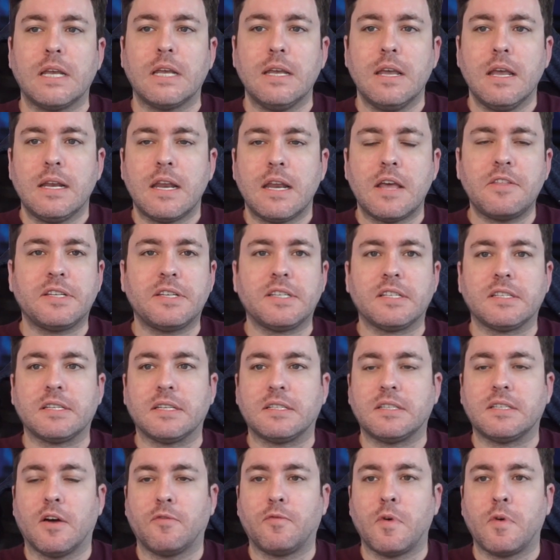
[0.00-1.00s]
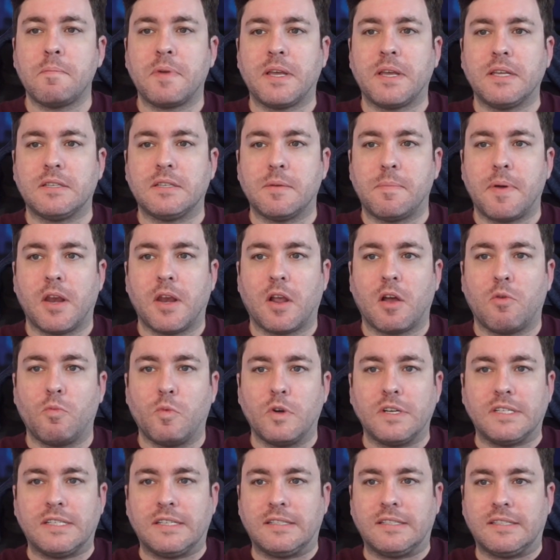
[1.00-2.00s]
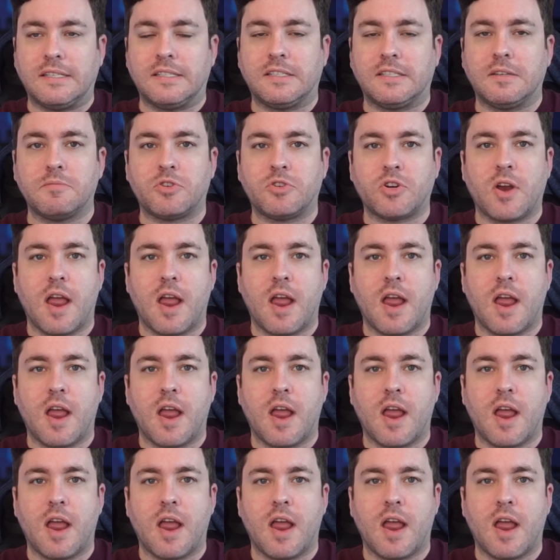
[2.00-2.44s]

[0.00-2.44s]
Now, this is a tough one because depending on what systems